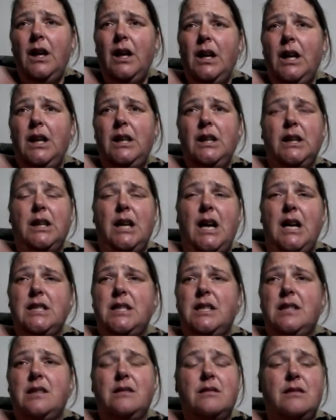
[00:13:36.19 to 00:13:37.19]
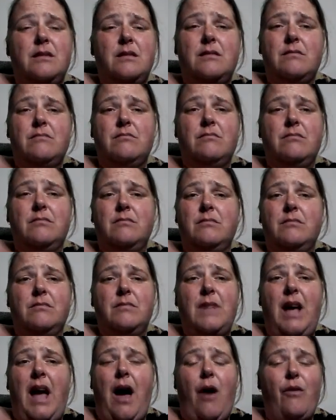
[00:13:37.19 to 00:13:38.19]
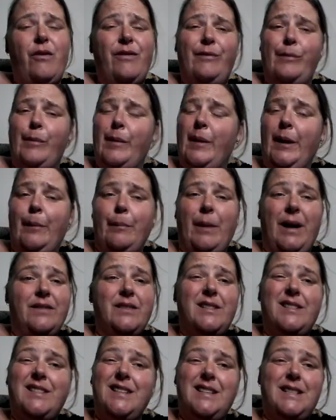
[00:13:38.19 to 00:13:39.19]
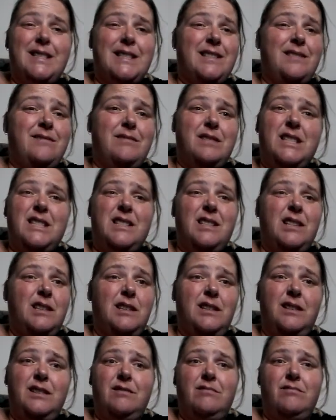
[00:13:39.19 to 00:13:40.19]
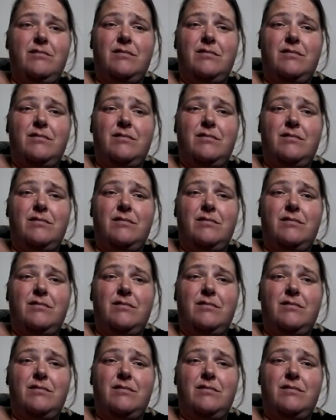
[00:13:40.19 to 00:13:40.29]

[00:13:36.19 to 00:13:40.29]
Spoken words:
in the last however many months, 10